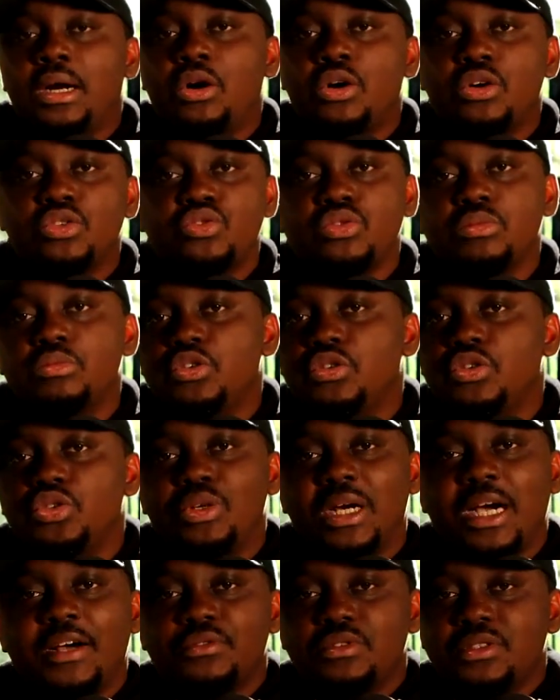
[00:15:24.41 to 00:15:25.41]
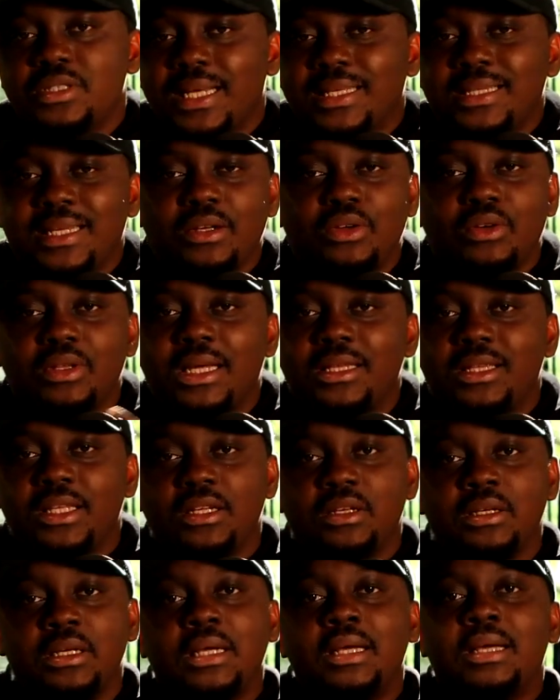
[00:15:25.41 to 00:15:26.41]
or tomorrow you have to start another
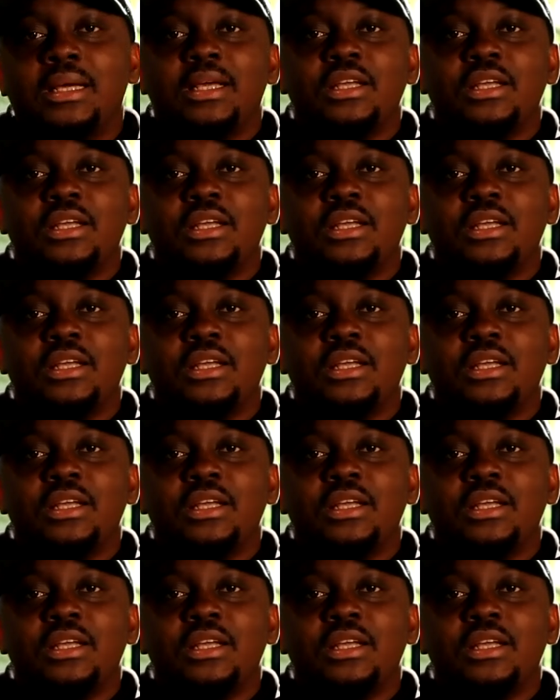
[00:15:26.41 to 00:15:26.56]
thing.